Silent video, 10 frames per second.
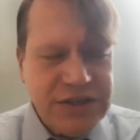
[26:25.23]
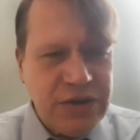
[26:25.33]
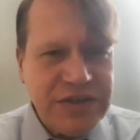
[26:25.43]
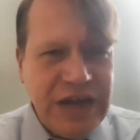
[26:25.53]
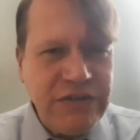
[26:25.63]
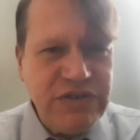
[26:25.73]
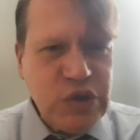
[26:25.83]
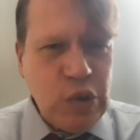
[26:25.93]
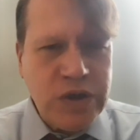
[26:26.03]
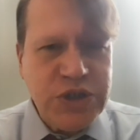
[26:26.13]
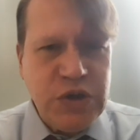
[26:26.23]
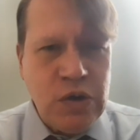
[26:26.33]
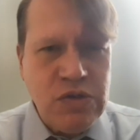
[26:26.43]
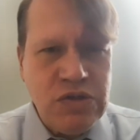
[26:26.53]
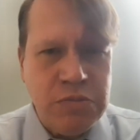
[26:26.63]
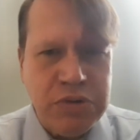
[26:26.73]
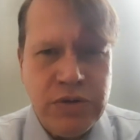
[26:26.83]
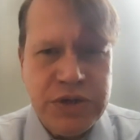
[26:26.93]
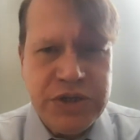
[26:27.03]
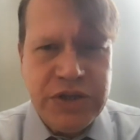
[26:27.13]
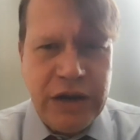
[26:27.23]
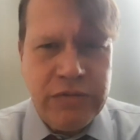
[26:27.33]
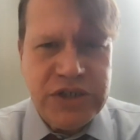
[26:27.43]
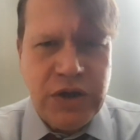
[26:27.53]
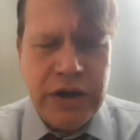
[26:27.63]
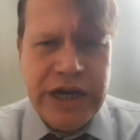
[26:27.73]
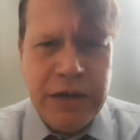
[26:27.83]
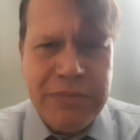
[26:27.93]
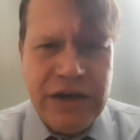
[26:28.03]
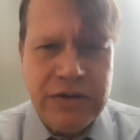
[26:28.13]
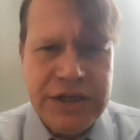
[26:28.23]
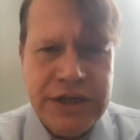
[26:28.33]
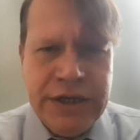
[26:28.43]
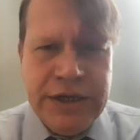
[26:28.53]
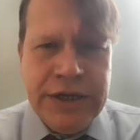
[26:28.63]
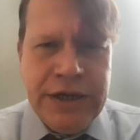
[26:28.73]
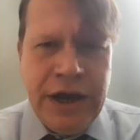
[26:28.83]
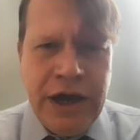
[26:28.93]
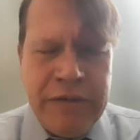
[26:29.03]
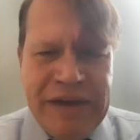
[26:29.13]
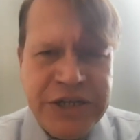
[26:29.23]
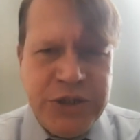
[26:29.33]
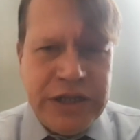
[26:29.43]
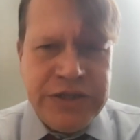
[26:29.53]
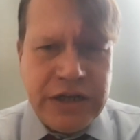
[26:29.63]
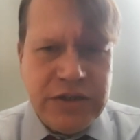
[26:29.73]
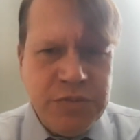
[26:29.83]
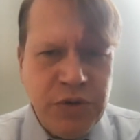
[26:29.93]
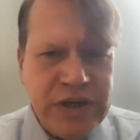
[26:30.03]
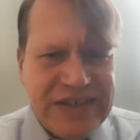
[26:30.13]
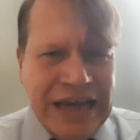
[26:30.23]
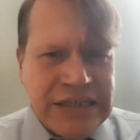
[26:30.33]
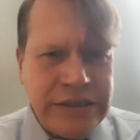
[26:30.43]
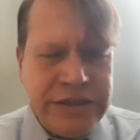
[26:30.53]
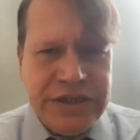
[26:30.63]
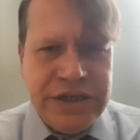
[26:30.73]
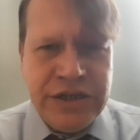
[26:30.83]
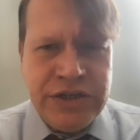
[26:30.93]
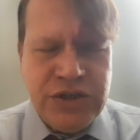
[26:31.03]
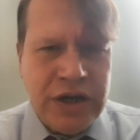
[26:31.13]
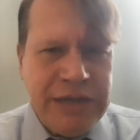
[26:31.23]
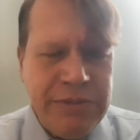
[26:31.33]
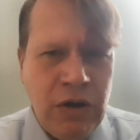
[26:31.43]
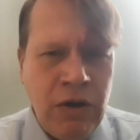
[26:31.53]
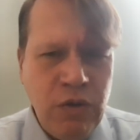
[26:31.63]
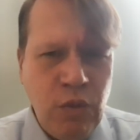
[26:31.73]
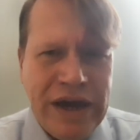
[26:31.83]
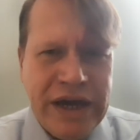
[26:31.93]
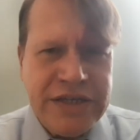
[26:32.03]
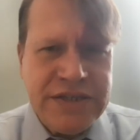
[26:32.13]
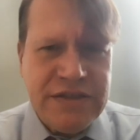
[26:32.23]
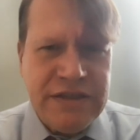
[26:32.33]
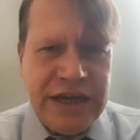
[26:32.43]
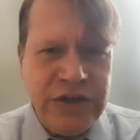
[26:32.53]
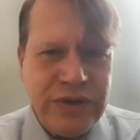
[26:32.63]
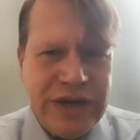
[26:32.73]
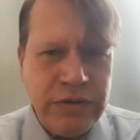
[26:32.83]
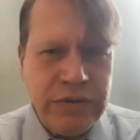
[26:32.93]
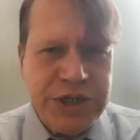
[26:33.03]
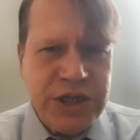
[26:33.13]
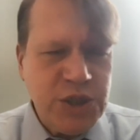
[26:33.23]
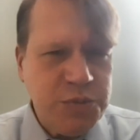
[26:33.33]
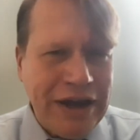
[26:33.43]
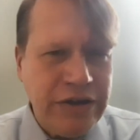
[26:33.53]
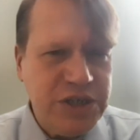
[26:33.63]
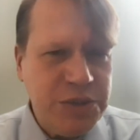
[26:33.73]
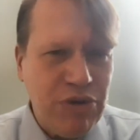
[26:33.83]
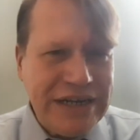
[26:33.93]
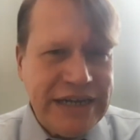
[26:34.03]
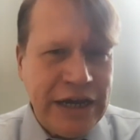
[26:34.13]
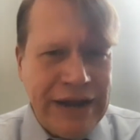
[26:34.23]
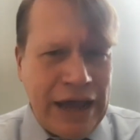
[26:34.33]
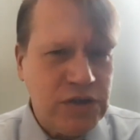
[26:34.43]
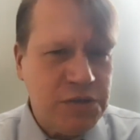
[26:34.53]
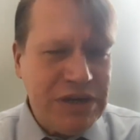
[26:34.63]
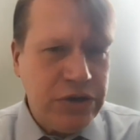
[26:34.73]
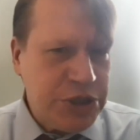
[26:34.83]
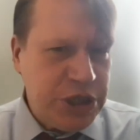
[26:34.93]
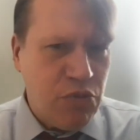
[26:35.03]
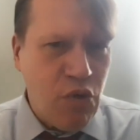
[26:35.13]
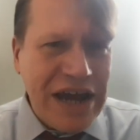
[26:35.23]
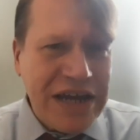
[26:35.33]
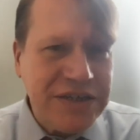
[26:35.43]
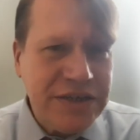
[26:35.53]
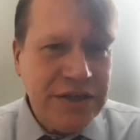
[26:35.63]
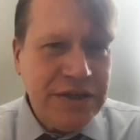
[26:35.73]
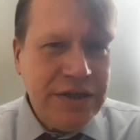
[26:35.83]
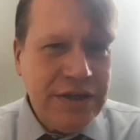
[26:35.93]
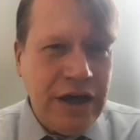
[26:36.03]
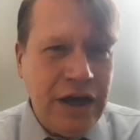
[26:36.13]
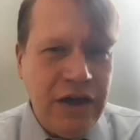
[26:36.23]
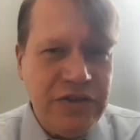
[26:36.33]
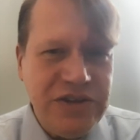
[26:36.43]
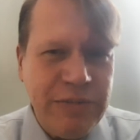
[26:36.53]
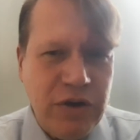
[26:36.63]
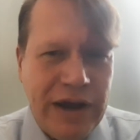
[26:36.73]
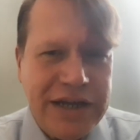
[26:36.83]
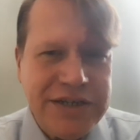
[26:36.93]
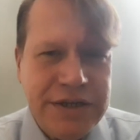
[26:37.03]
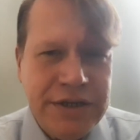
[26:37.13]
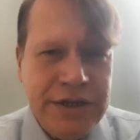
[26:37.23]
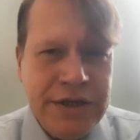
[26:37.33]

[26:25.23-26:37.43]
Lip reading: So this kind of scorched earth approach that I was talking about. And Julian Zelizer's book is excellent in talking about all the ways that Newt Gingrich conspired to bring down House Speaker Jim Wright, the Democrat,